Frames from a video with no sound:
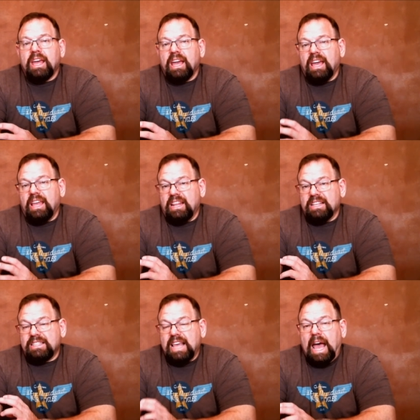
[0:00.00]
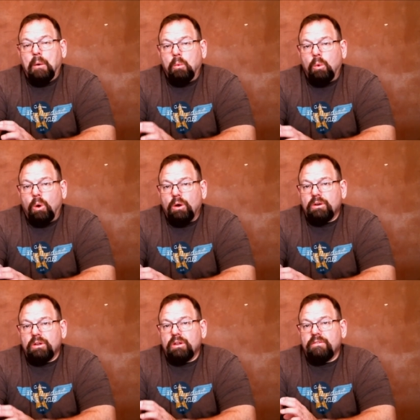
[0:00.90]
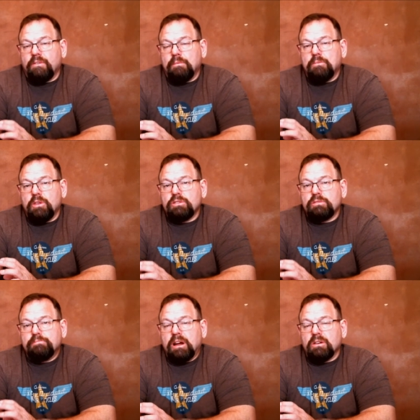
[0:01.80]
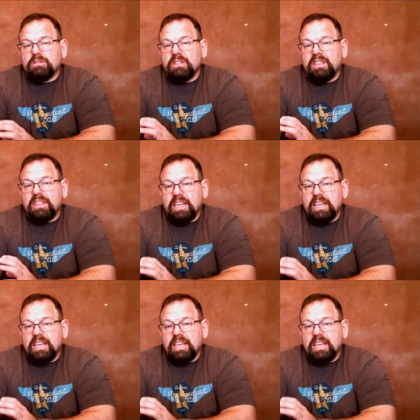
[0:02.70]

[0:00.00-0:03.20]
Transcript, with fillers: and it's that water from those barrels that they